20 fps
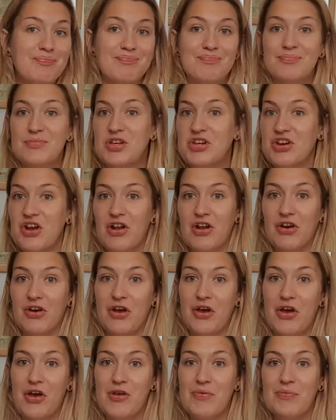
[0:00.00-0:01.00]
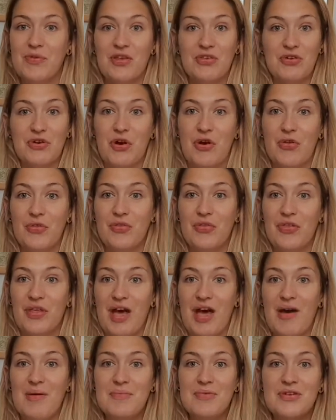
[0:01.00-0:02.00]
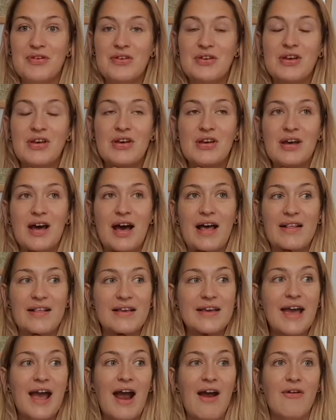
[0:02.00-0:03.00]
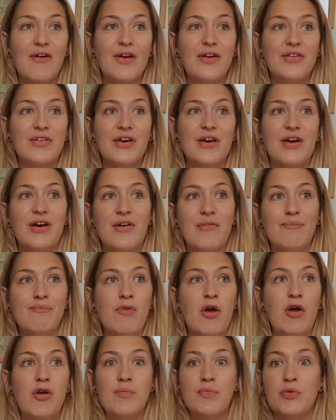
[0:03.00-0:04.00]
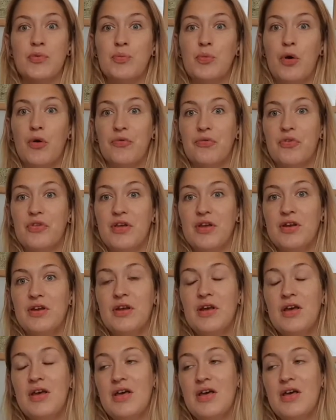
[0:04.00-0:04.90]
Sherlock Holmes as a concept, as a character, Holmes and Watson.